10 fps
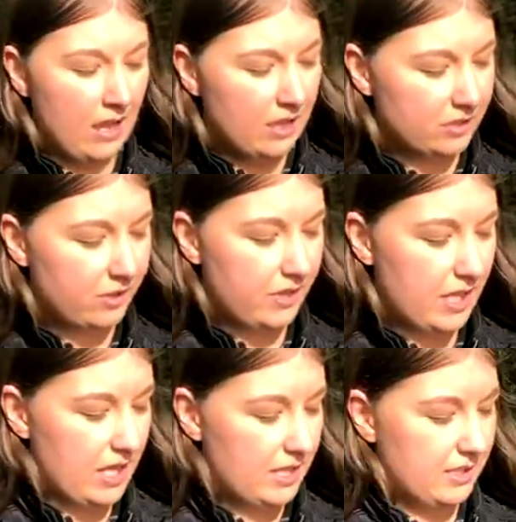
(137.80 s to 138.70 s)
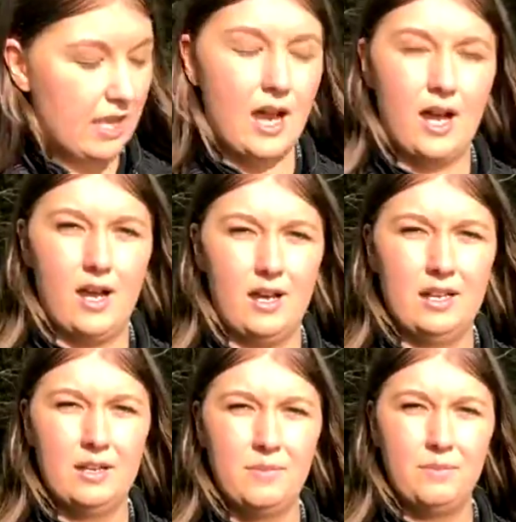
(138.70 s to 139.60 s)
So these are
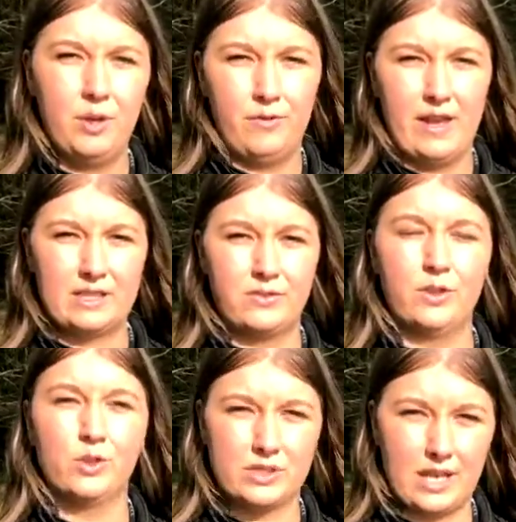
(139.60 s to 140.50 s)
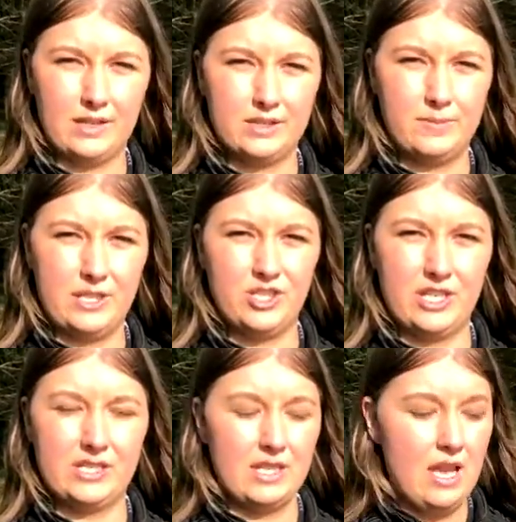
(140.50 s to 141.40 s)
perfect for those kind of
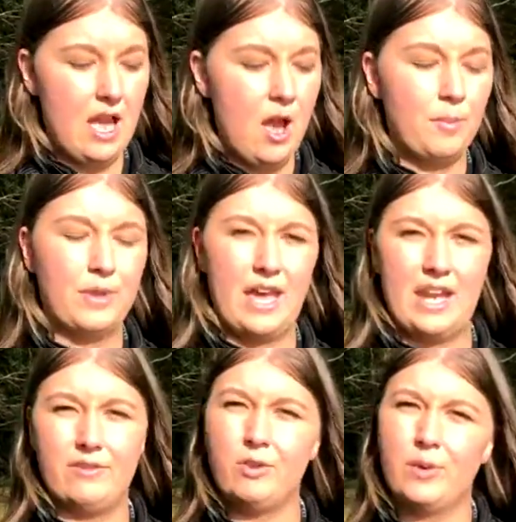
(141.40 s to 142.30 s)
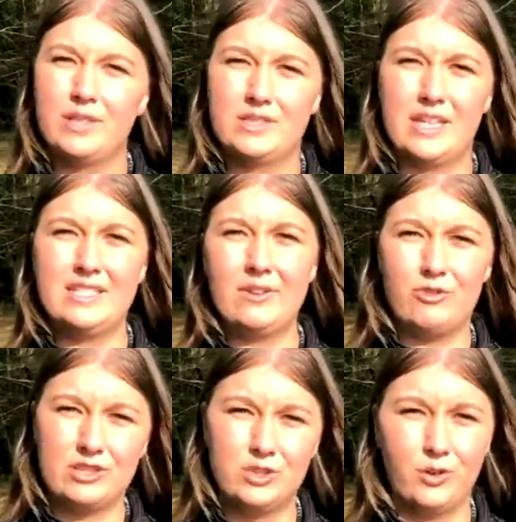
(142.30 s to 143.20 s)
species. But then if you want a
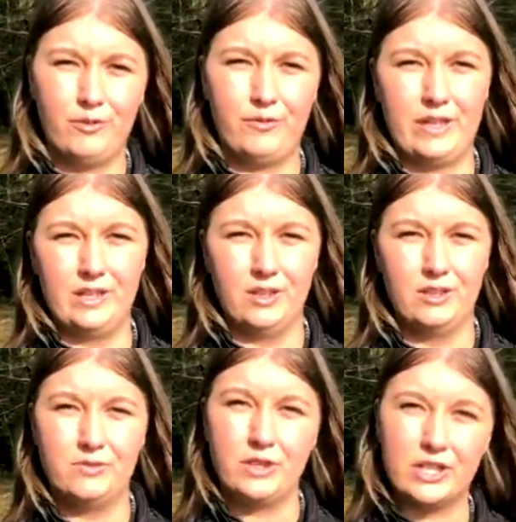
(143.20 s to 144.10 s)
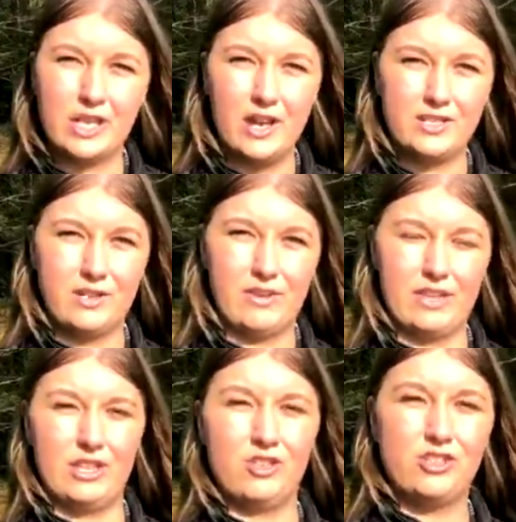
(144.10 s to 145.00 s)
different sort of feel for your garden rather
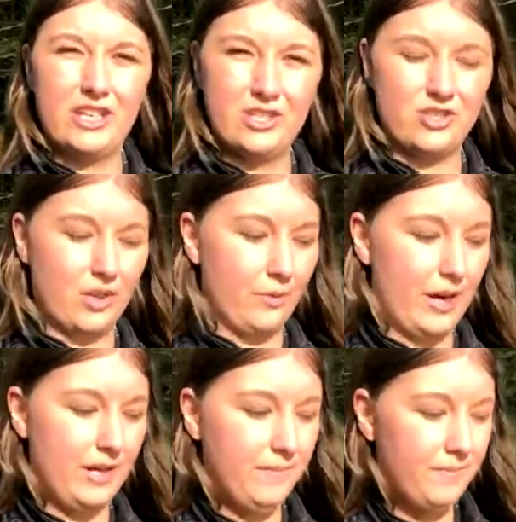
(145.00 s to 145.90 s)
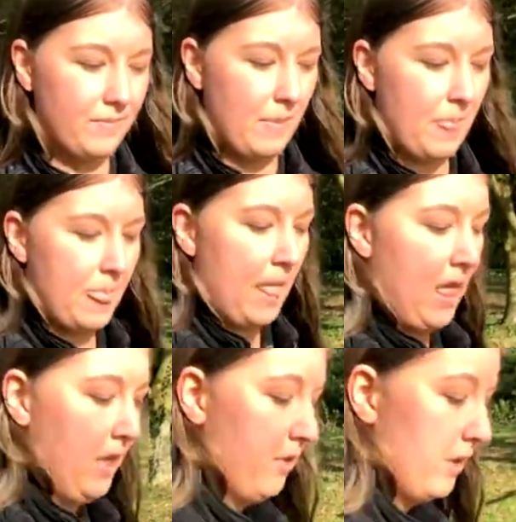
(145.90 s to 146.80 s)
than your traditional one,
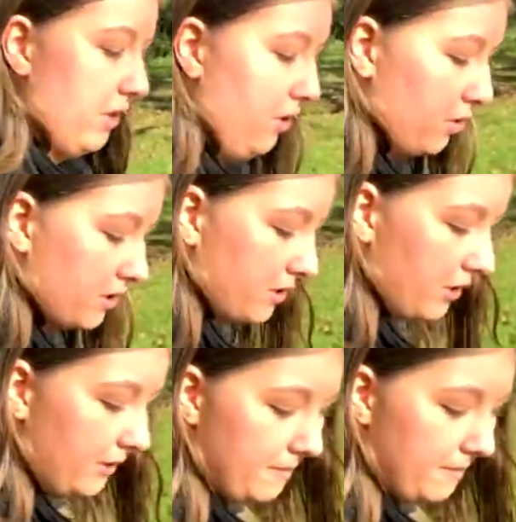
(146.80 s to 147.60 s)
you can also